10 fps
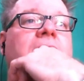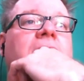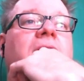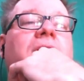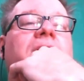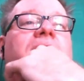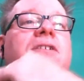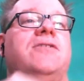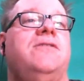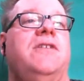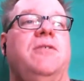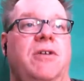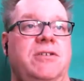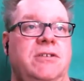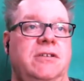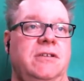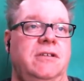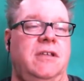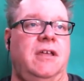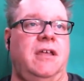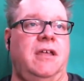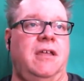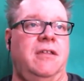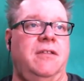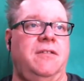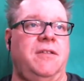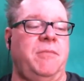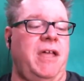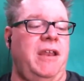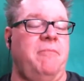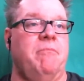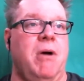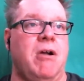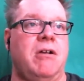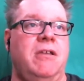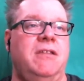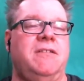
Oh, here's an interesting question. Uh, some guy named Mark, he's